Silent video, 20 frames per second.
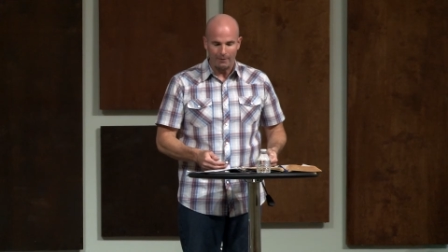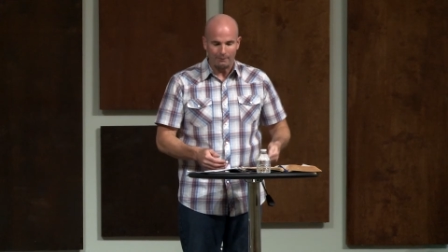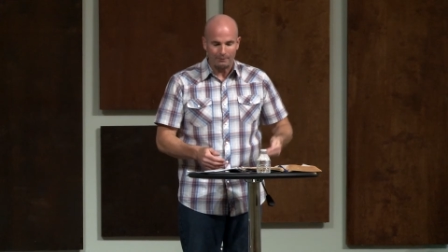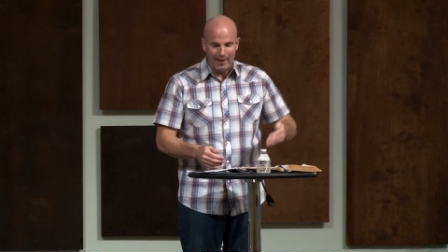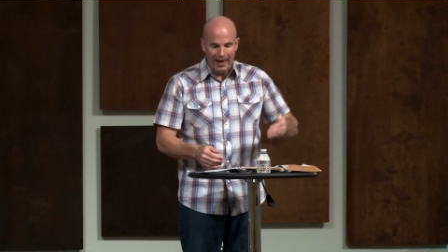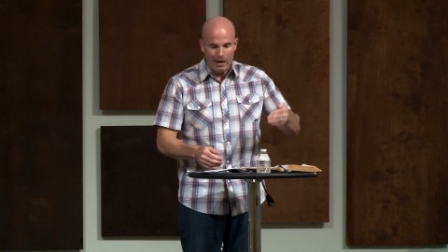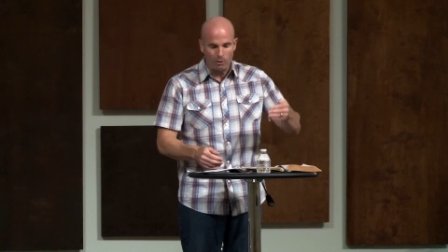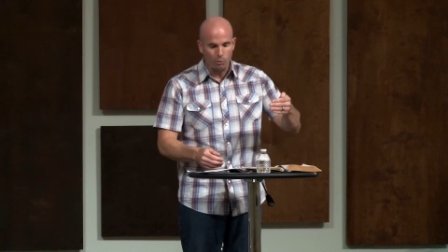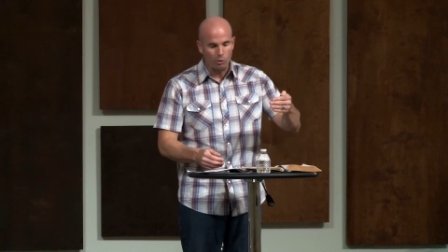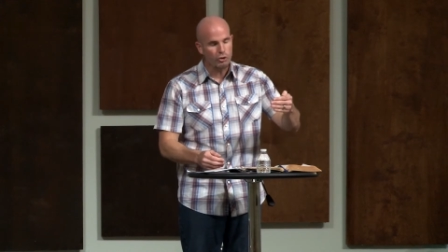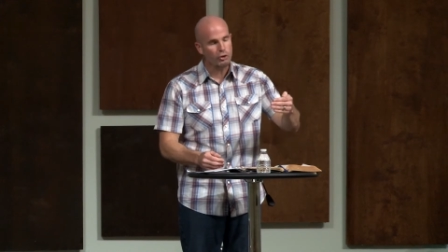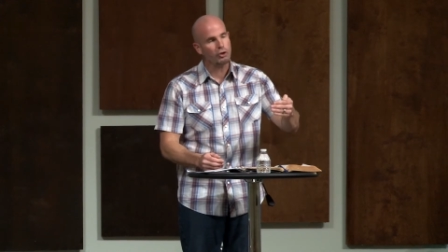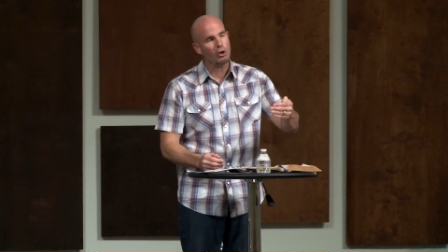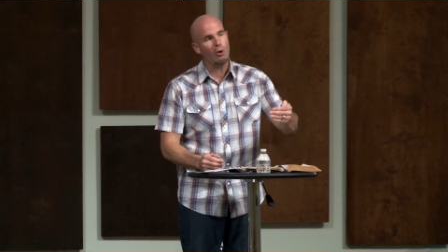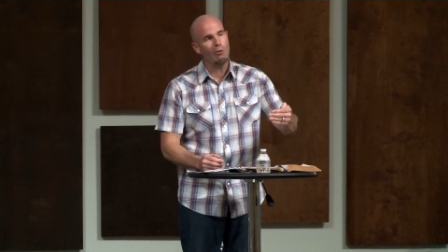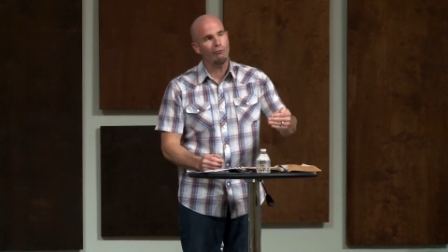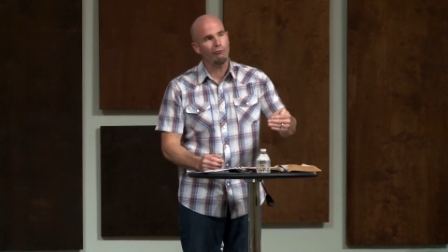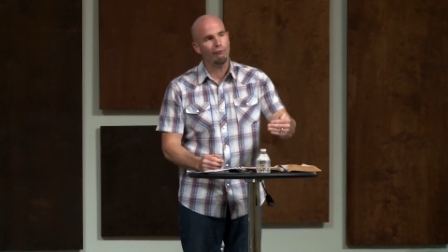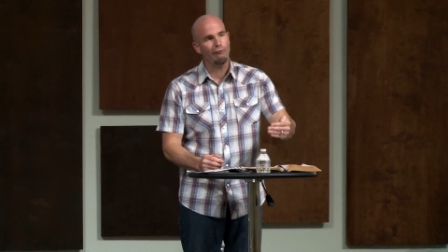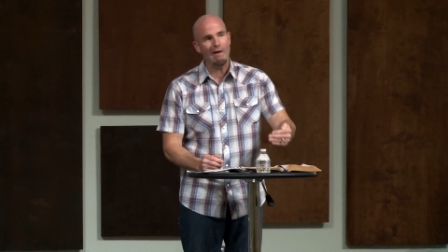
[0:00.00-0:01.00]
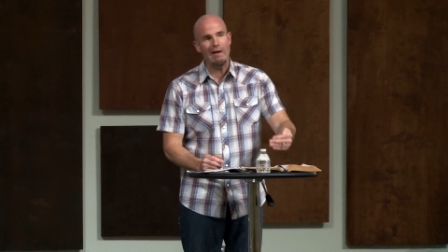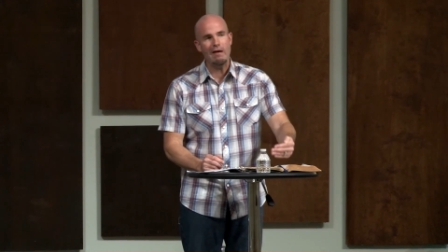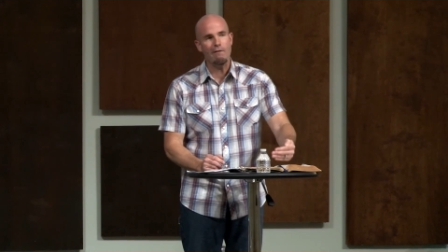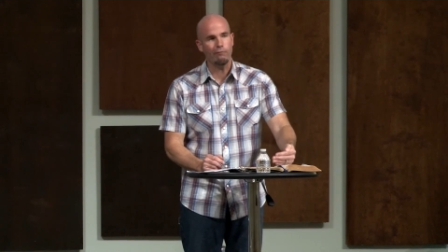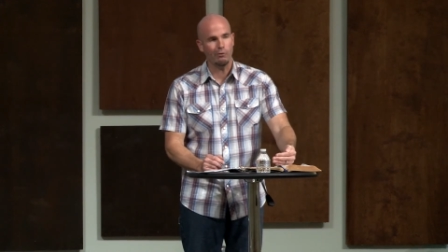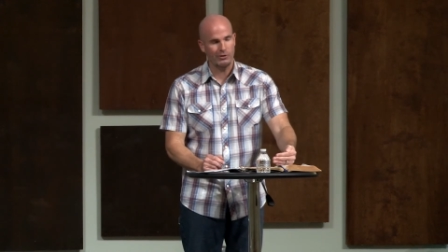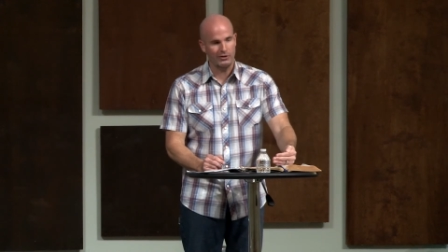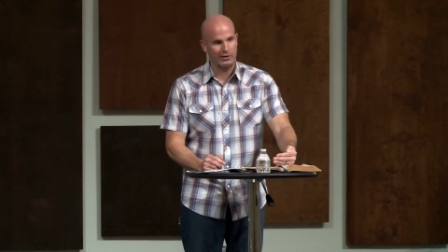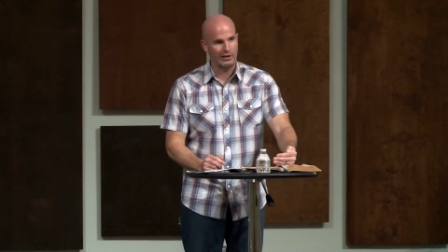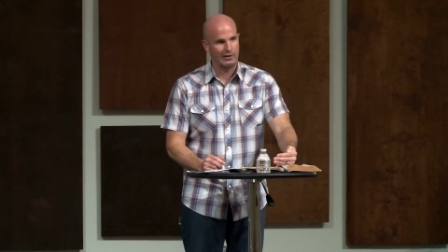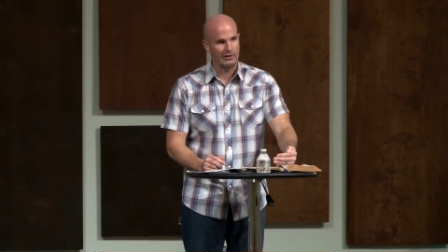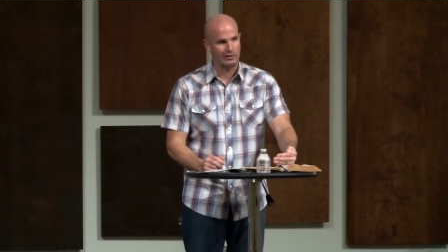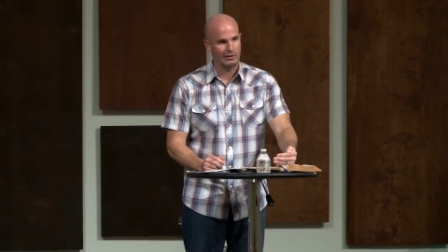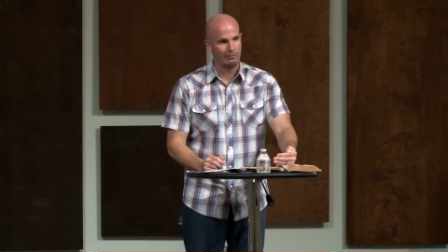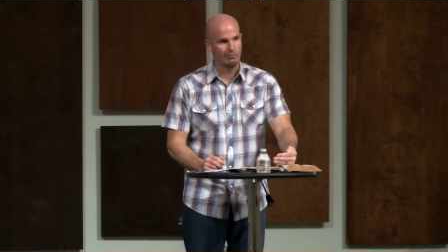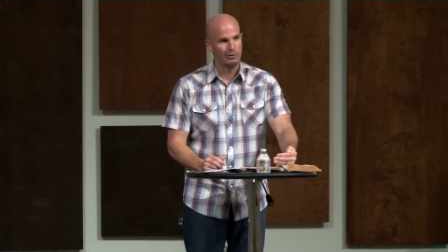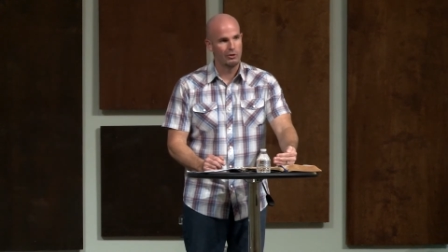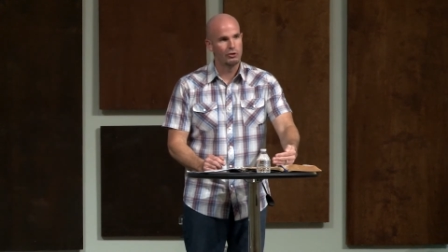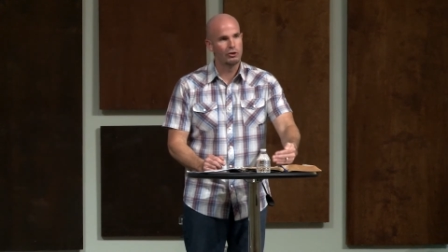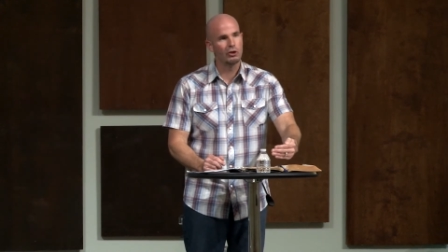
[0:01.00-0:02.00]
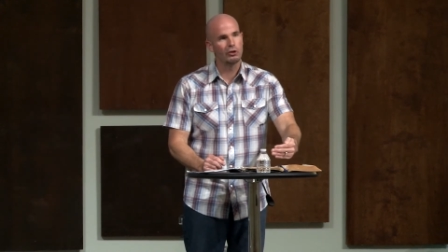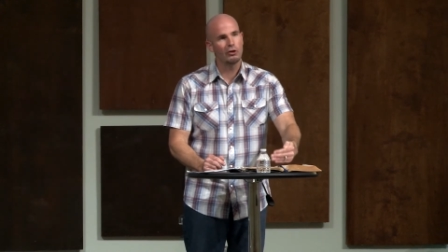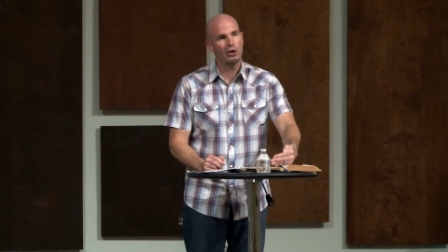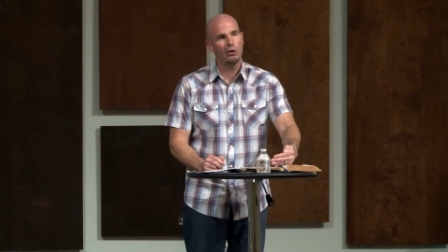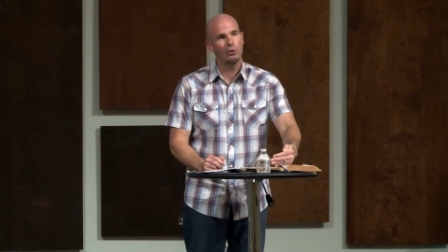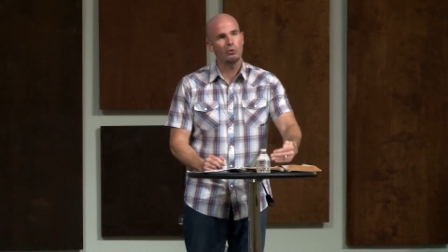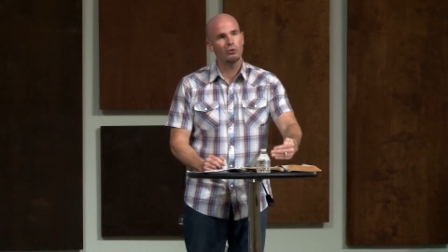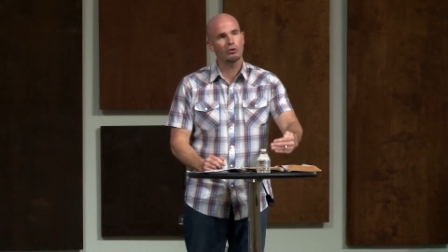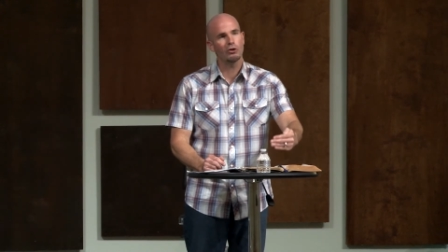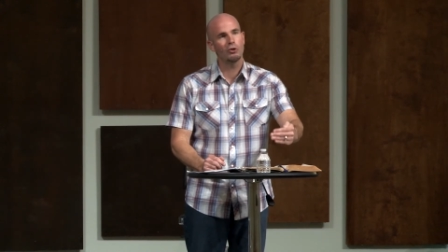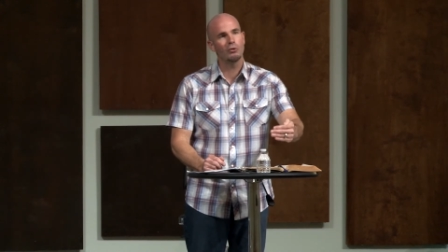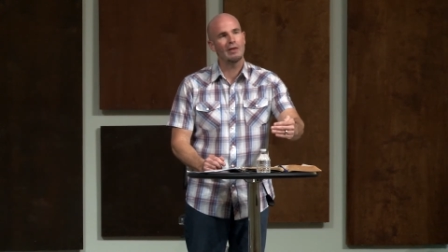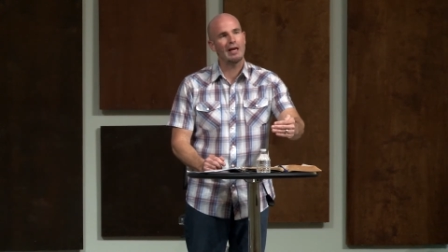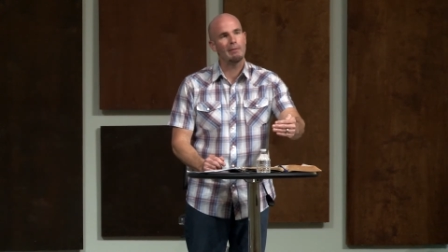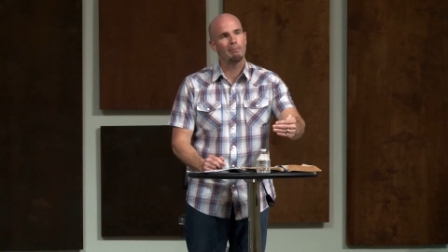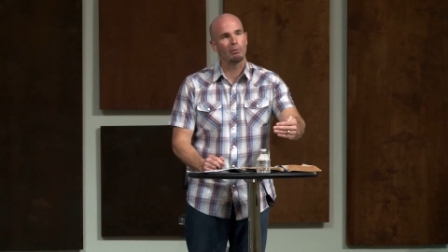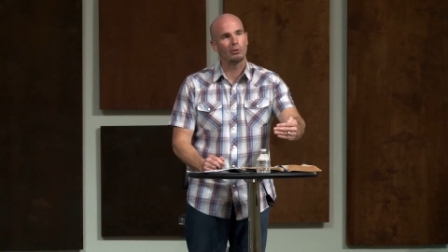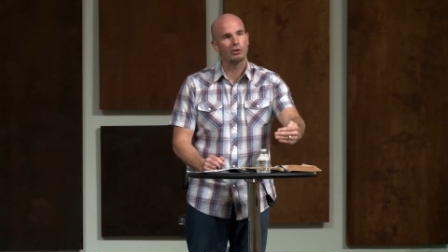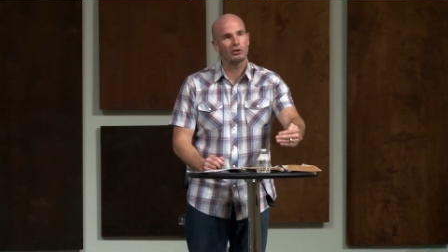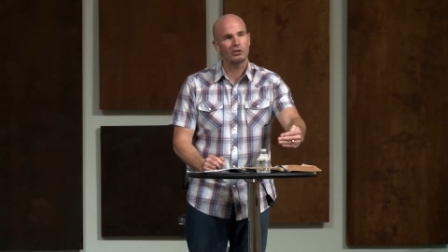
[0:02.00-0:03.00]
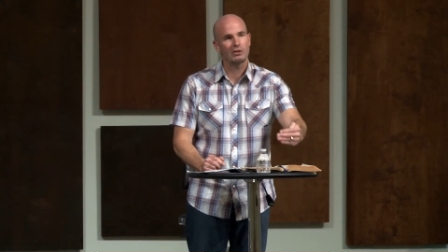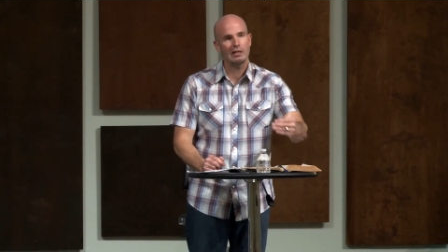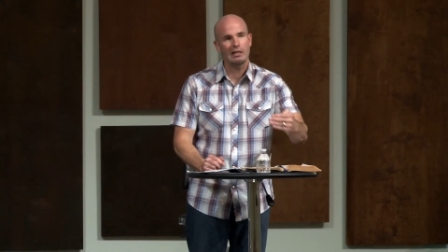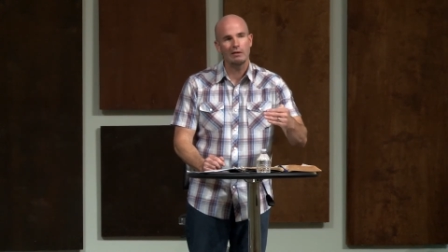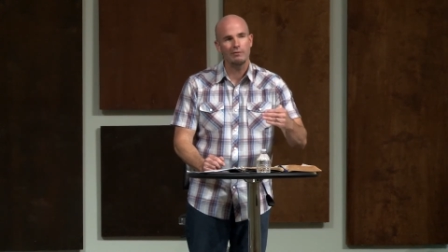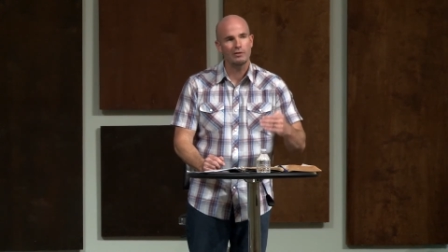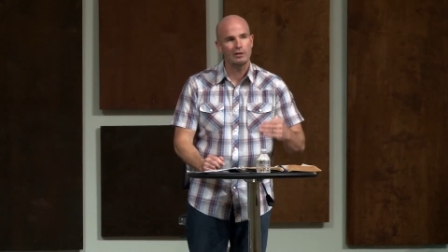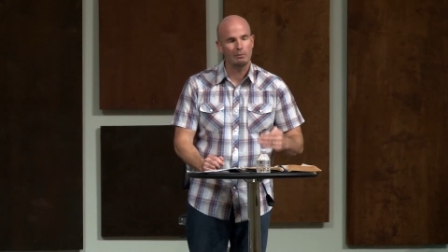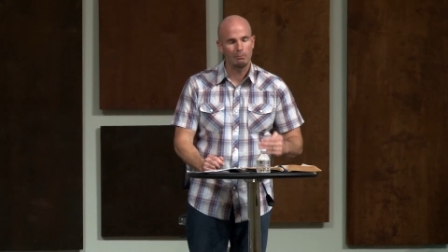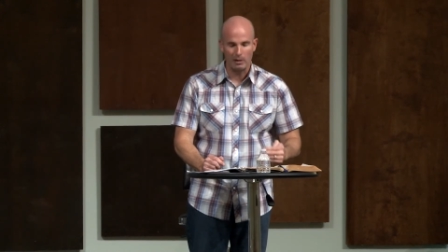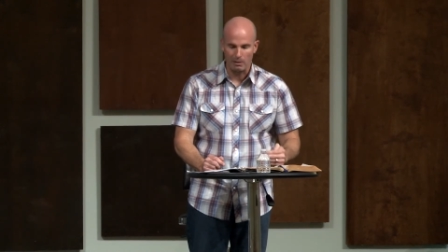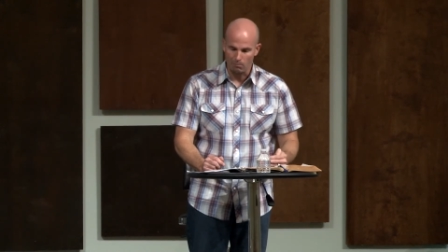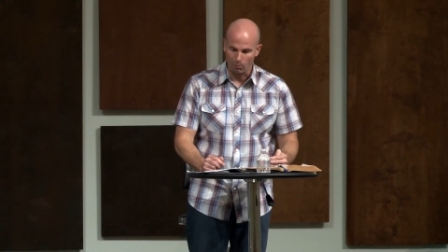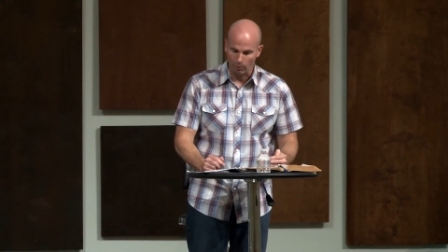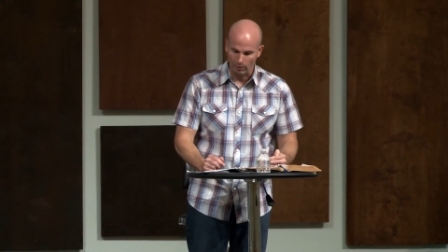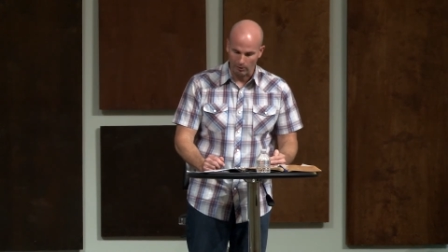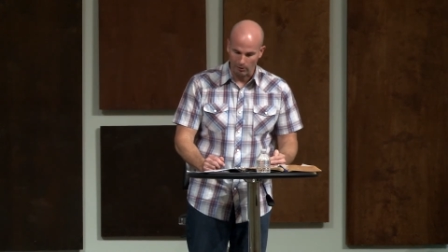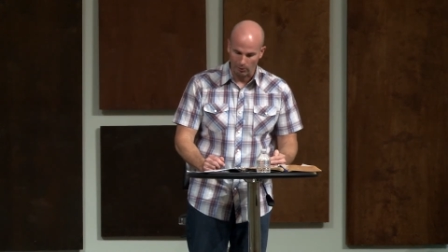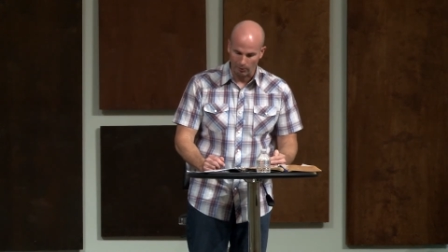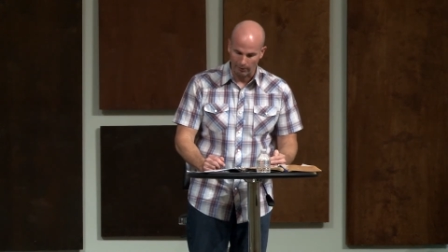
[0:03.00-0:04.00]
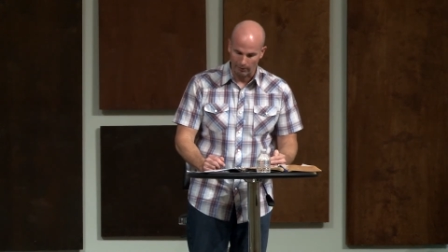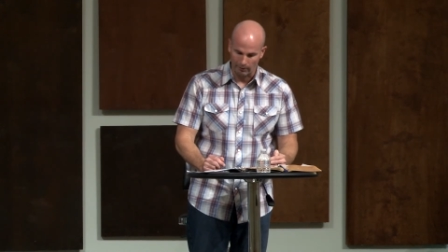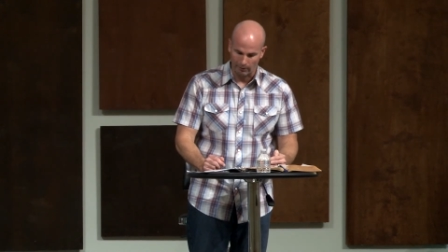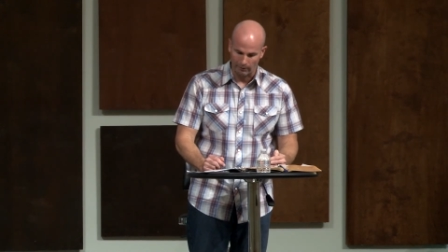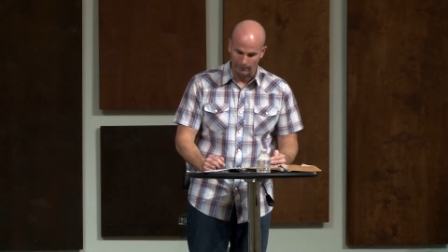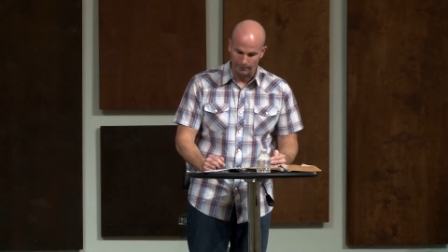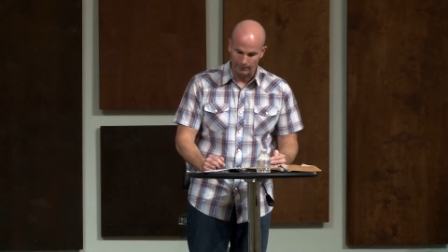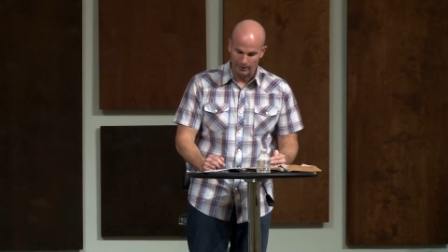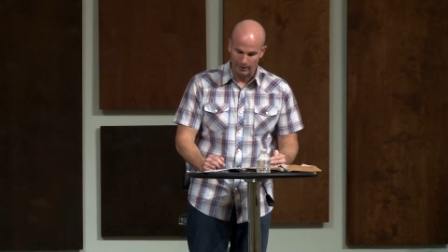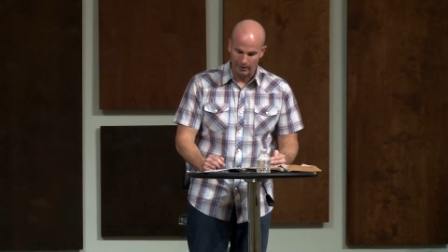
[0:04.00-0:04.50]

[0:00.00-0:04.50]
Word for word: They will show favoritism to those who they perceive to be more loyal.